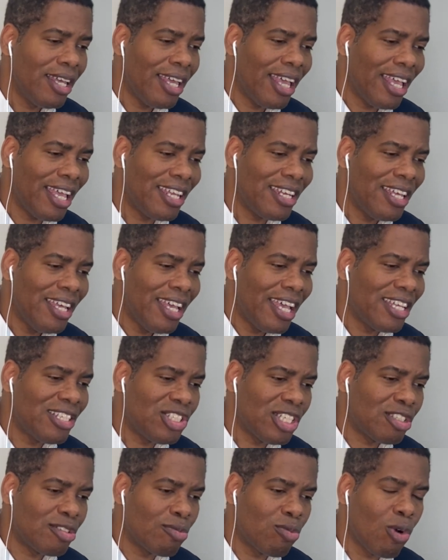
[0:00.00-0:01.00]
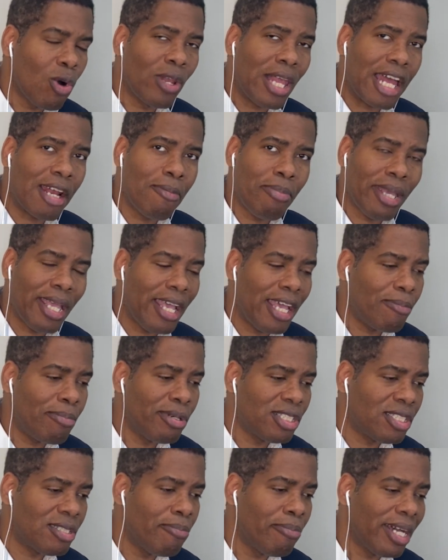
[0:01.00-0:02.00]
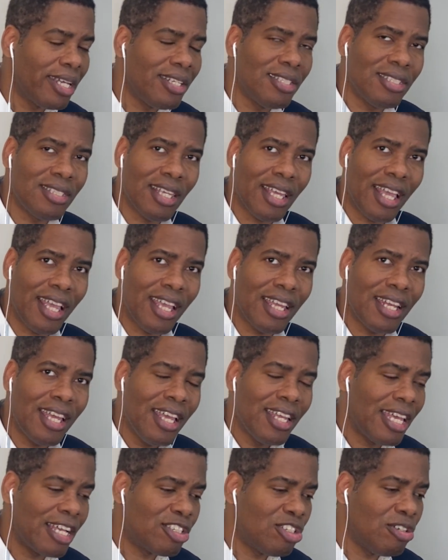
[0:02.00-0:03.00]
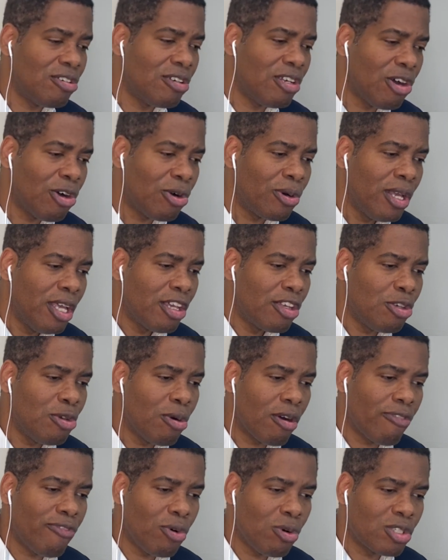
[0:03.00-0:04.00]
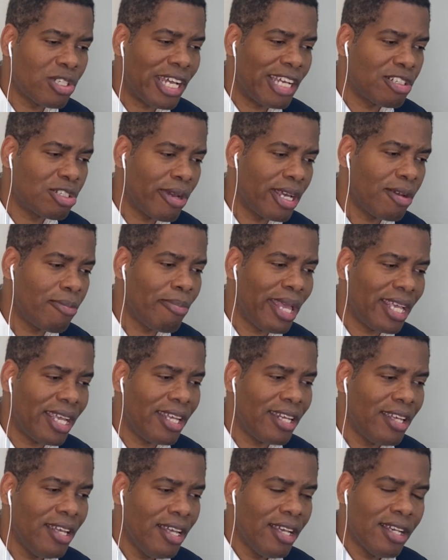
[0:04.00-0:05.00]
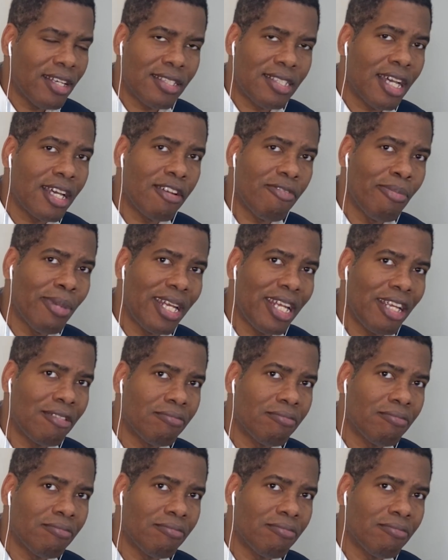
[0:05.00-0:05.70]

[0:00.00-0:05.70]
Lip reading: and just roll out of bed, push some buttons, and next thing you know, you are a full-time trader making a ton of money.